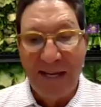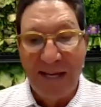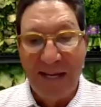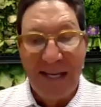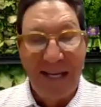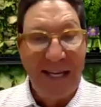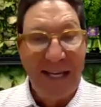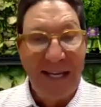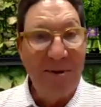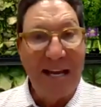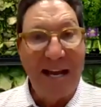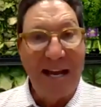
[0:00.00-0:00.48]

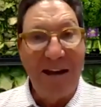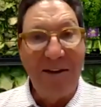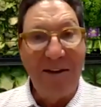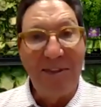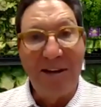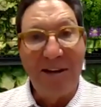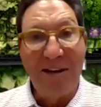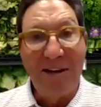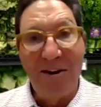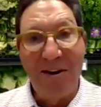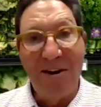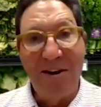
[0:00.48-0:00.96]
He was out
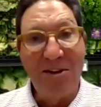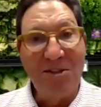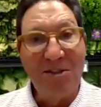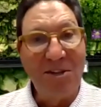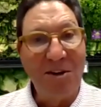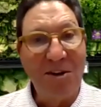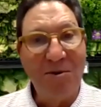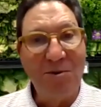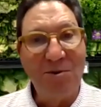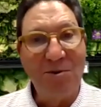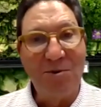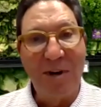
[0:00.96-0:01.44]
there on his
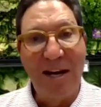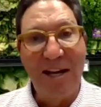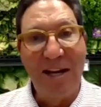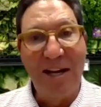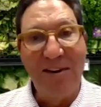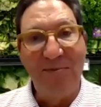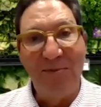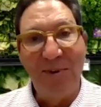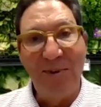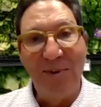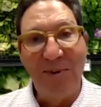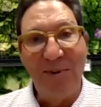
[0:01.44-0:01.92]
own trying
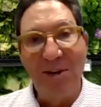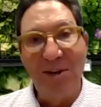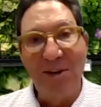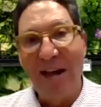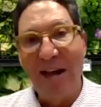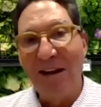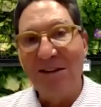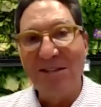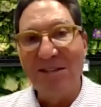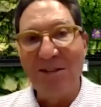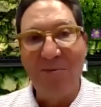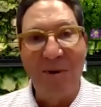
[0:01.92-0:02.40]
to figure it
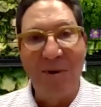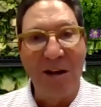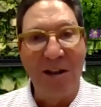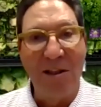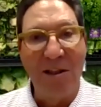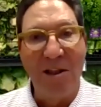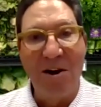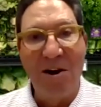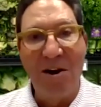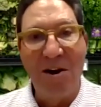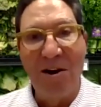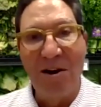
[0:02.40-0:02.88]
out as he went
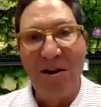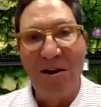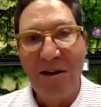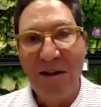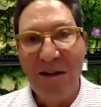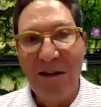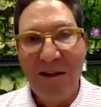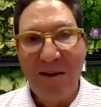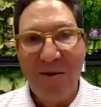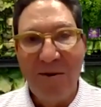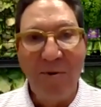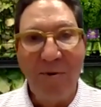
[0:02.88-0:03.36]
along
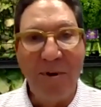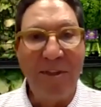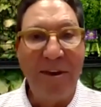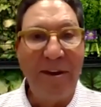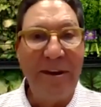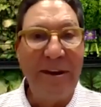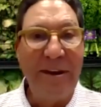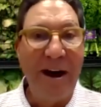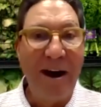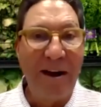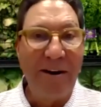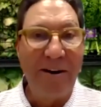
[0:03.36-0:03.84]
with
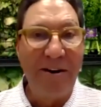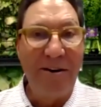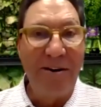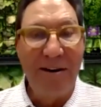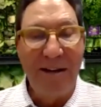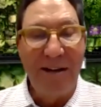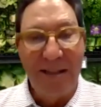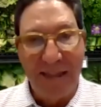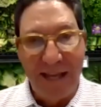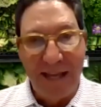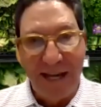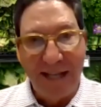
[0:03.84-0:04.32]
a
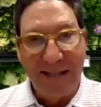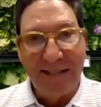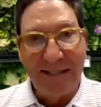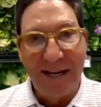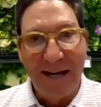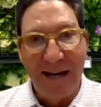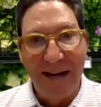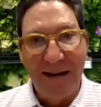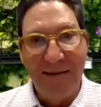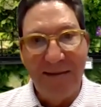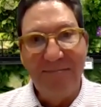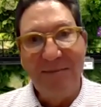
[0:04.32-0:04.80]
daughter at that
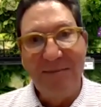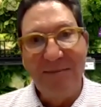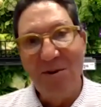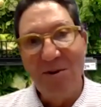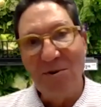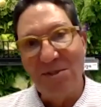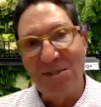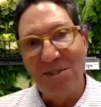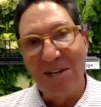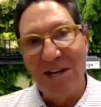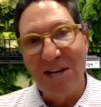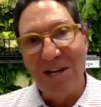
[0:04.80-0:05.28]
time,
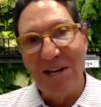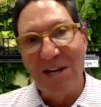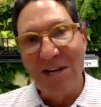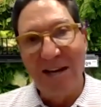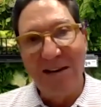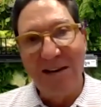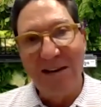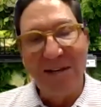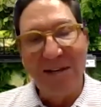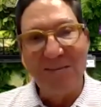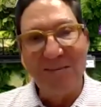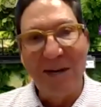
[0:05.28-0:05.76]
no
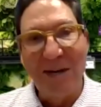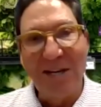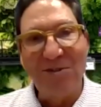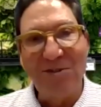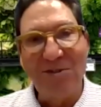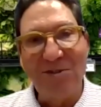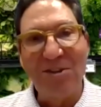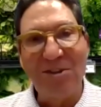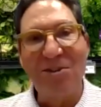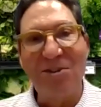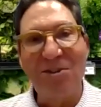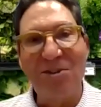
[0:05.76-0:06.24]
son, because my
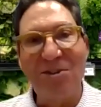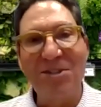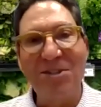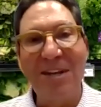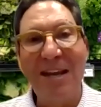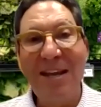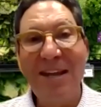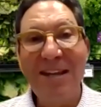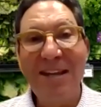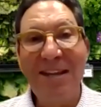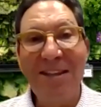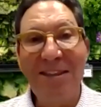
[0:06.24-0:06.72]
sister's,
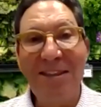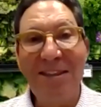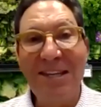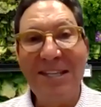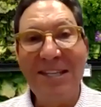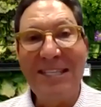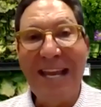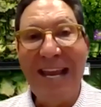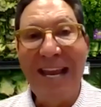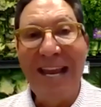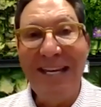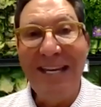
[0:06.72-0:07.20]
get
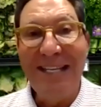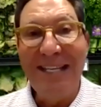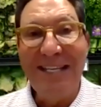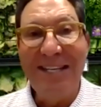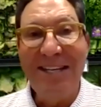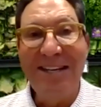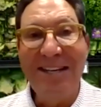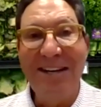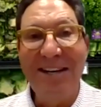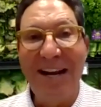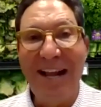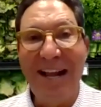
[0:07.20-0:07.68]
this,
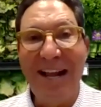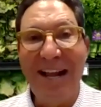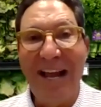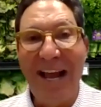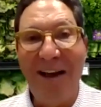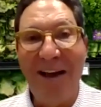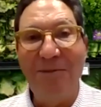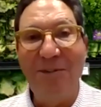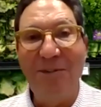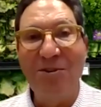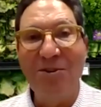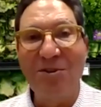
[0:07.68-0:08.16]
18 and a
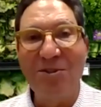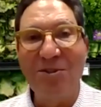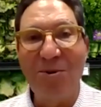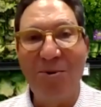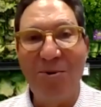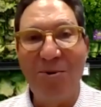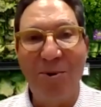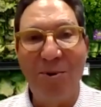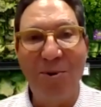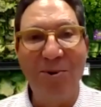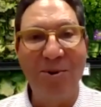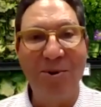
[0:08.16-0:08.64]
half years
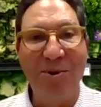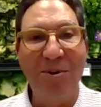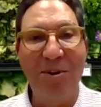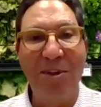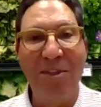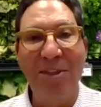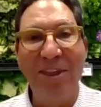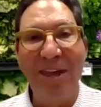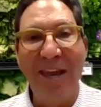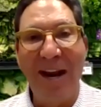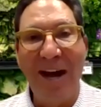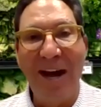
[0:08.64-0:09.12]
older
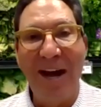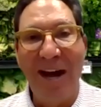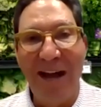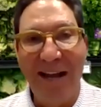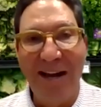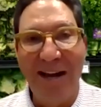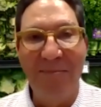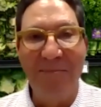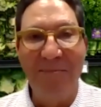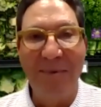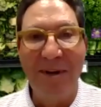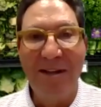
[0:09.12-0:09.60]
than I
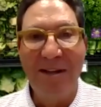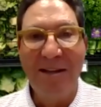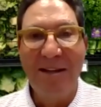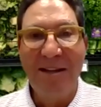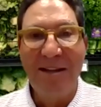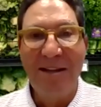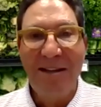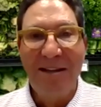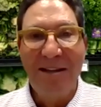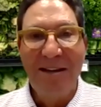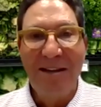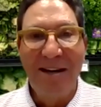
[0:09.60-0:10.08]
am.
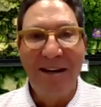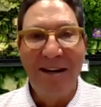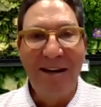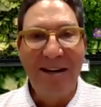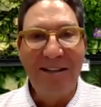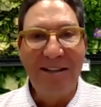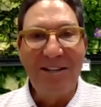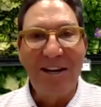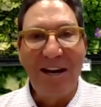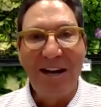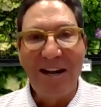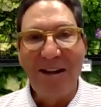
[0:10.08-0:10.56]

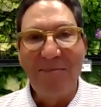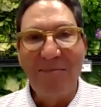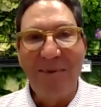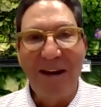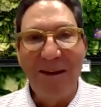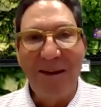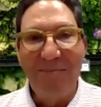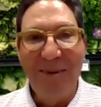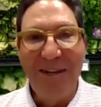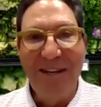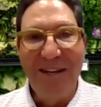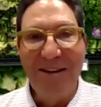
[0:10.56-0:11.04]
Uh, talk
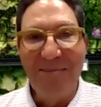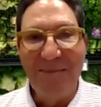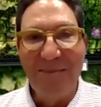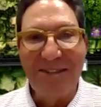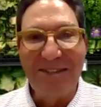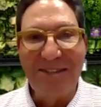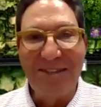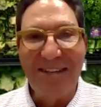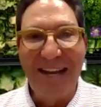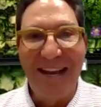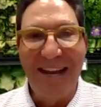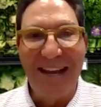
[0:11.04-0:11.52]
about being a
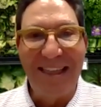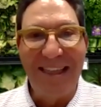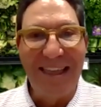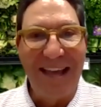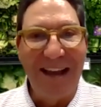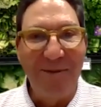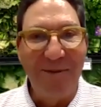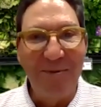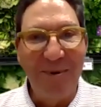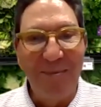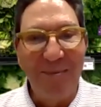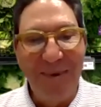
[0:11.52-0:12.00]
mistake,
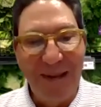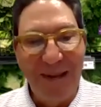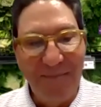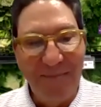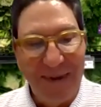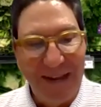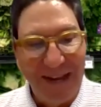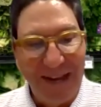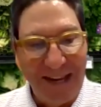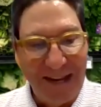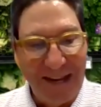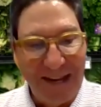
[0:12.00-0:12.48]
that would be
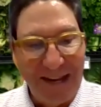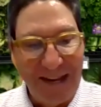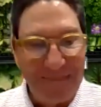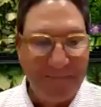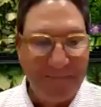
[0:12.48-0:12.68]
me.